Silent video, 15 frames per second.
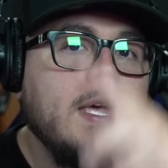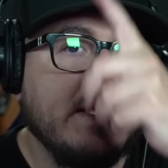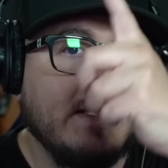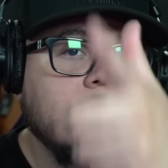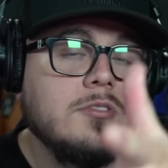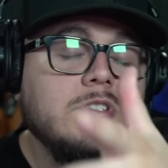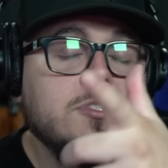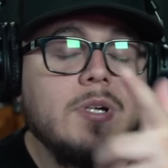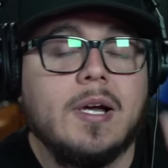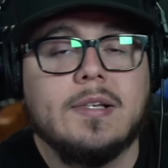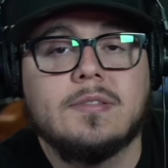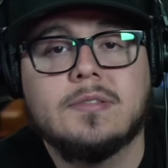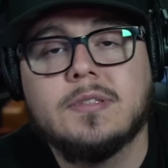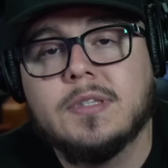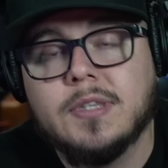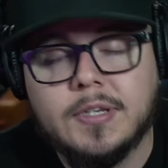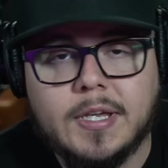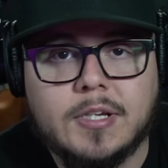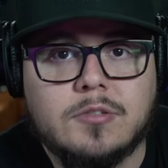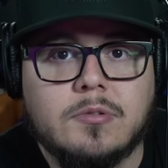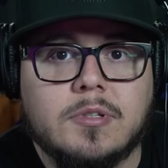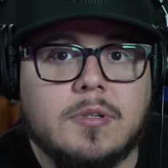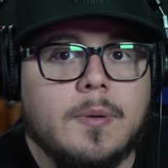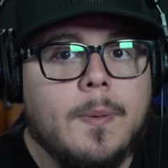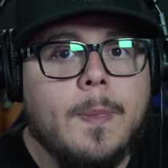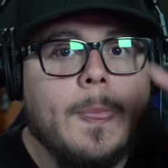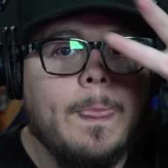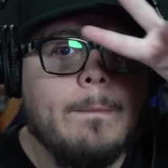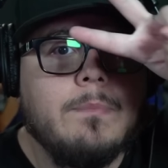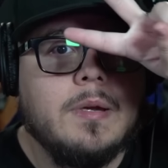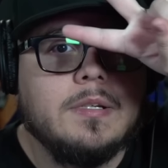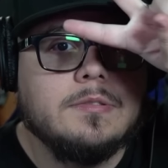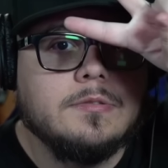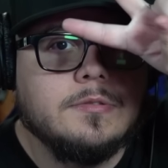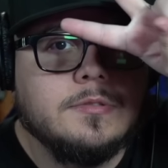And I'll see you guys in the next one. Peace.